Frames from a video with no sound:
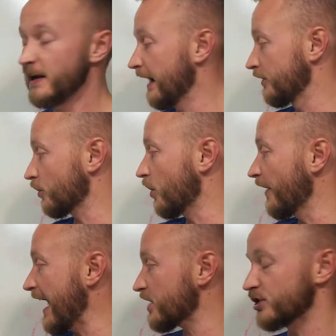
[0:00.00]
And your call
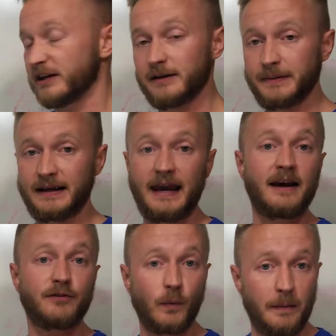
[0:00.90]
to action can be, hey,
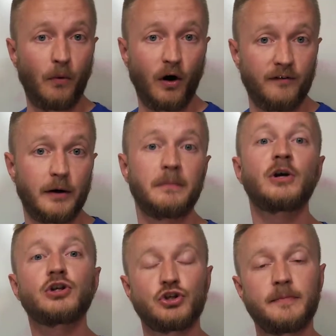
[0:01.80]
if you want more of them,
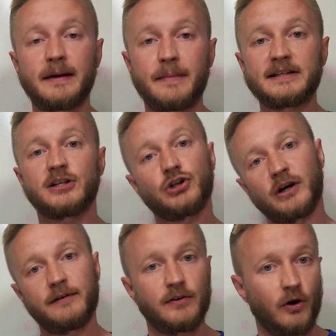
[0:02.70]
shoot me a message. I'll
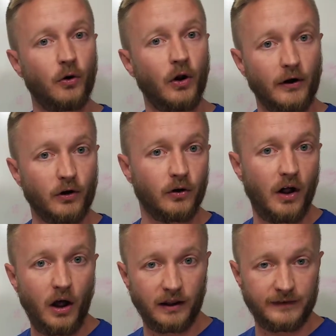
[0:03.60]
give you the whole article,
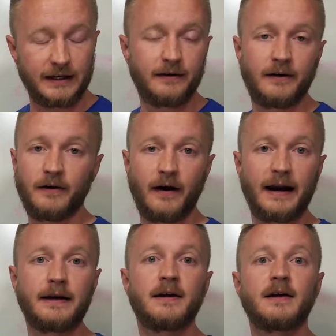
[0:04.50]
all of it, right?